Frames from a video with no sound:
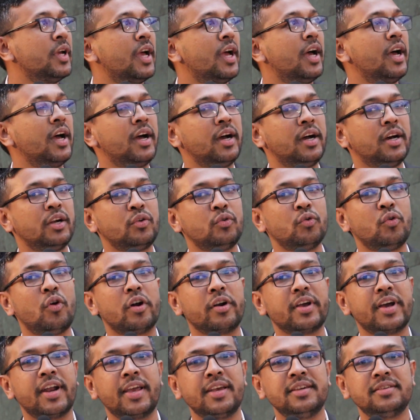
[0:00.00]
to
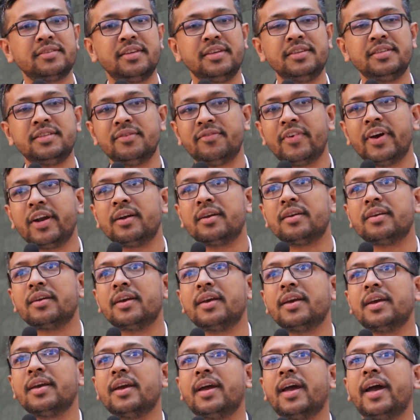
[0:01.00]
organize this event.
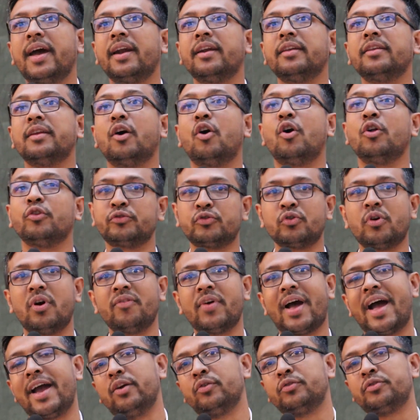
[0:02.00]
And
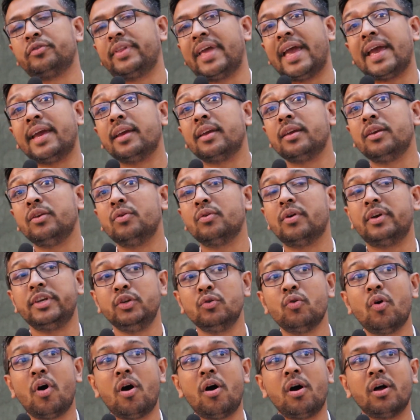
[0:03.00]
also, I would thank
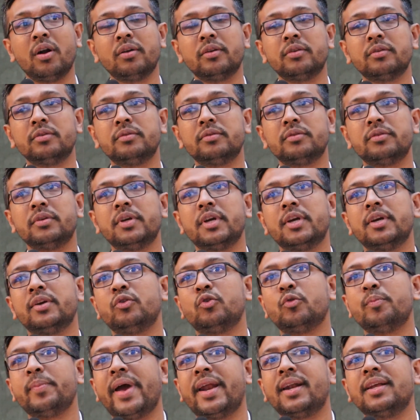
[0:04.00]
you all
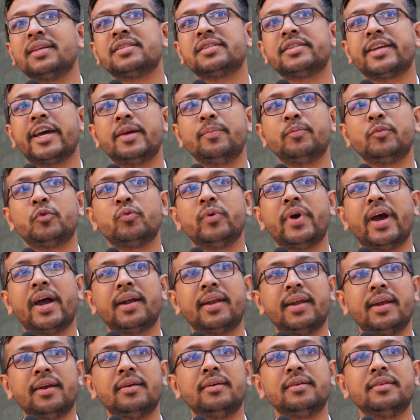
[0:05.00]
to manage time to
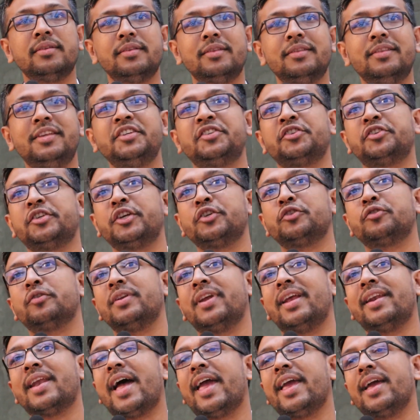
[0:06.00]
attend this
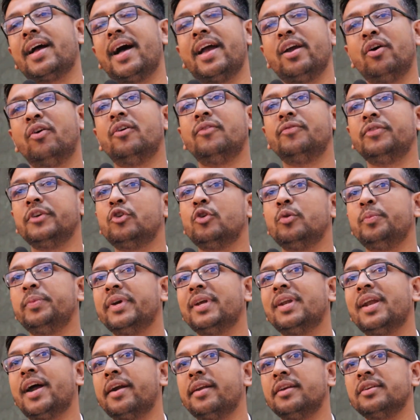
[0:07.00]
session. And I hope it will
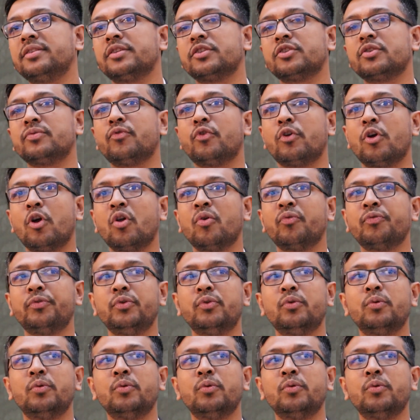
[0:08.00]
be a learning session for all of